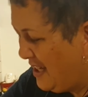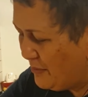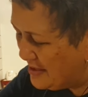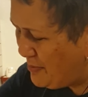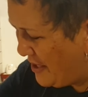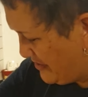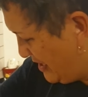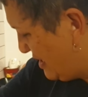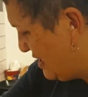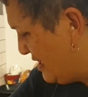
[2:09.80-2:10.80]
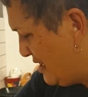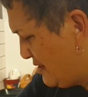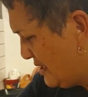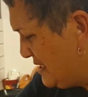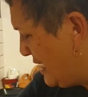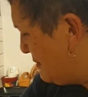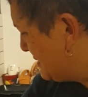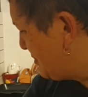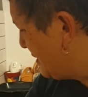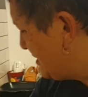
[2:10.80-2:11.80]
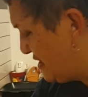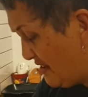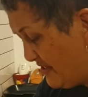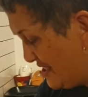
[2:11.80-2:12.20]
Yeah, it was about that. 3 tablespoons of